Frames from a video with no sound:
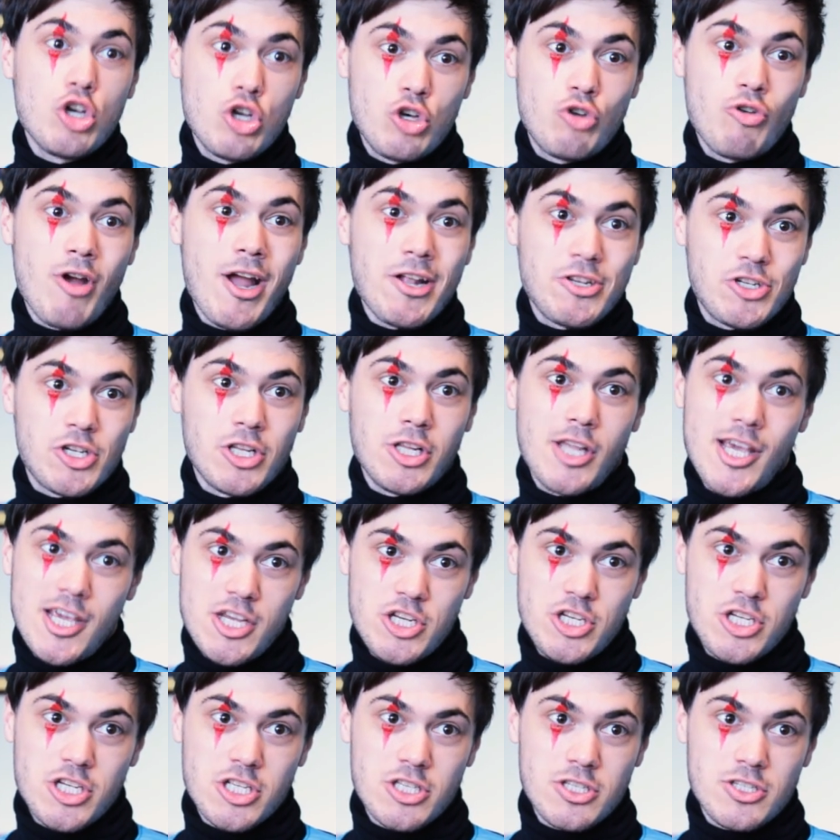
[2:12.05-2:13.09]

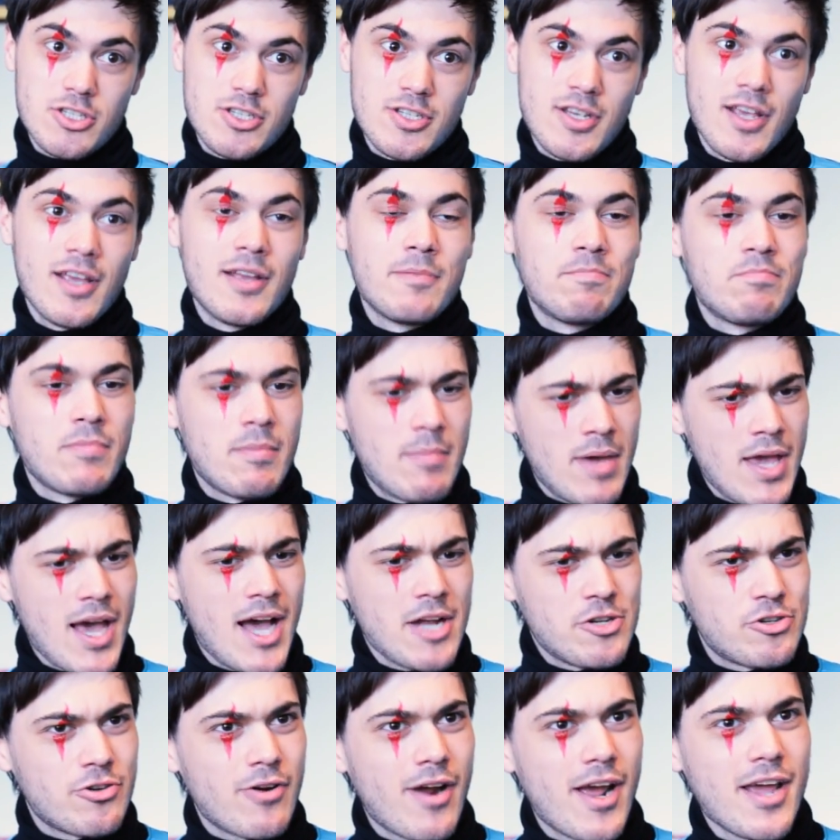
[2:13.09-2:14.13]
Congratulations. May
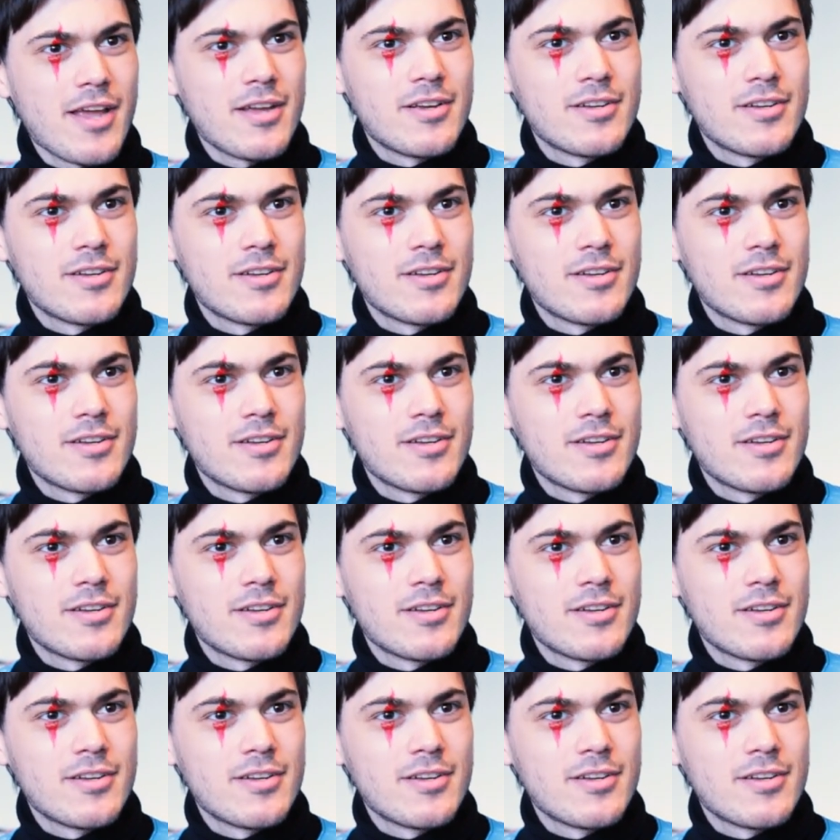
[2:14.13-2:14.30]
I try?